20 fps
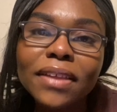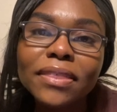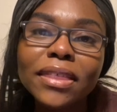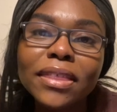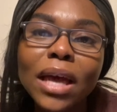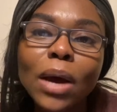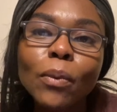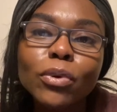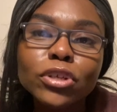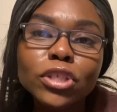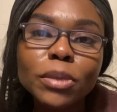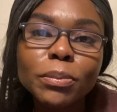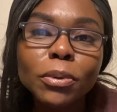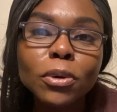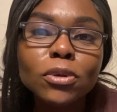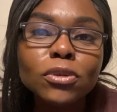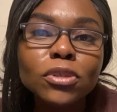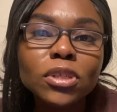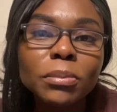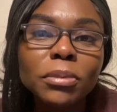that we're
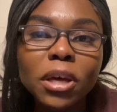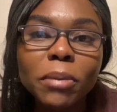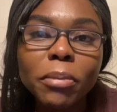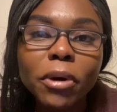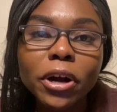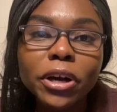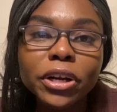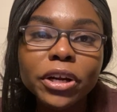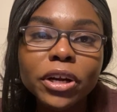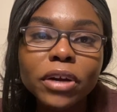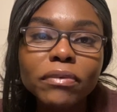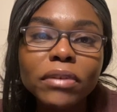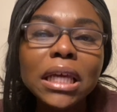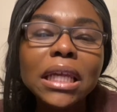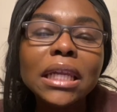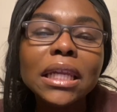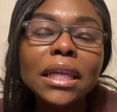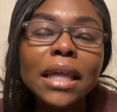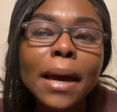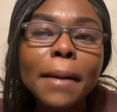supposed to be a part of?
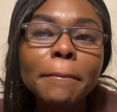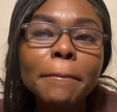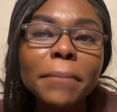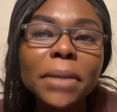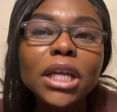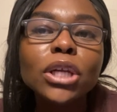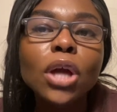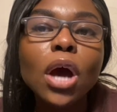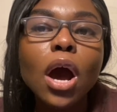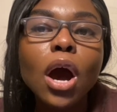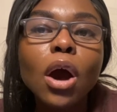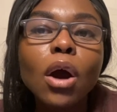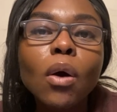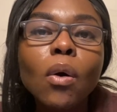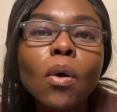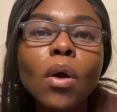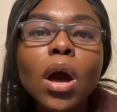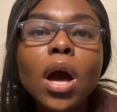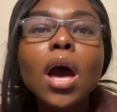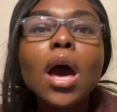Like, let me
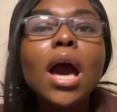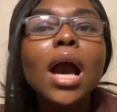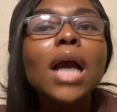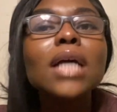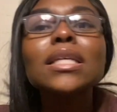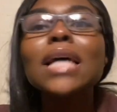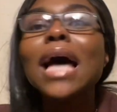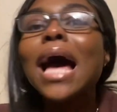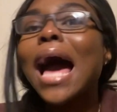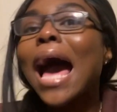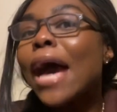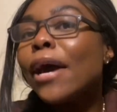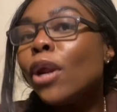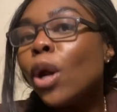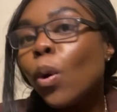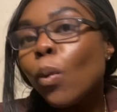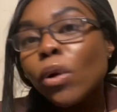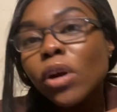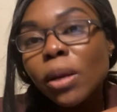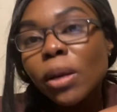know, because I
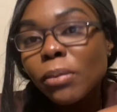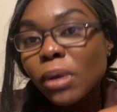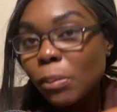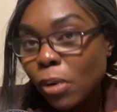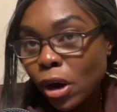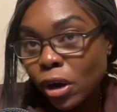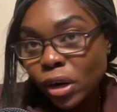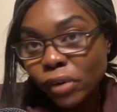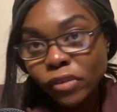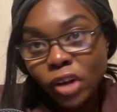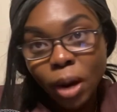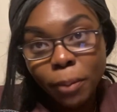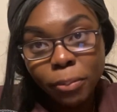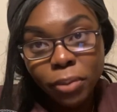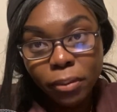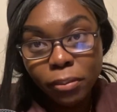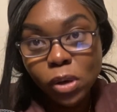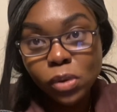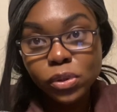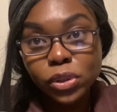don't want to be part of y'all
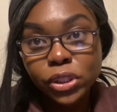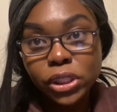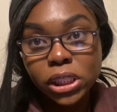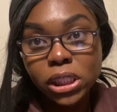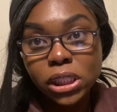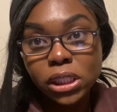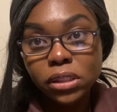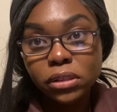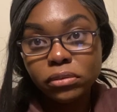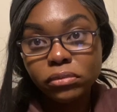promotion.